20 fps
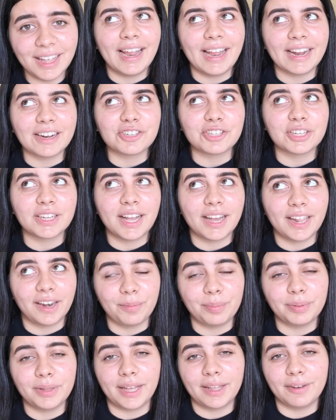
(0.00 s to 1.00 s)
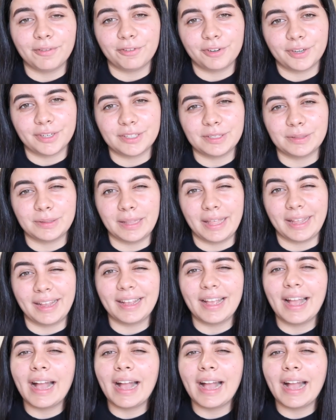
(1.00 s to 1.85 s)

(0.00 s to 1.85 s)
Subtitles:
I actually kind of plan for it to like